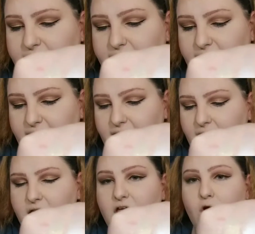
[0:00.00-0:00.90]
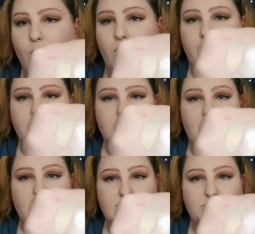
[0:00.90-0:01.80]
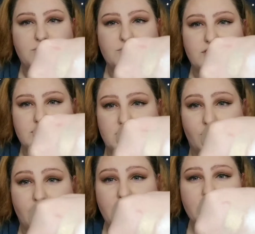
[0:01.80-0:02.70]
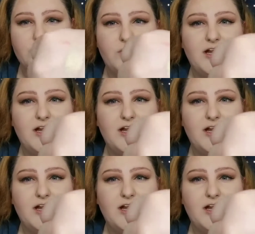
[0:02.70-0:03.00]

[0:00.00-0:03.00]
Lily. Wild Cosmos is the greenish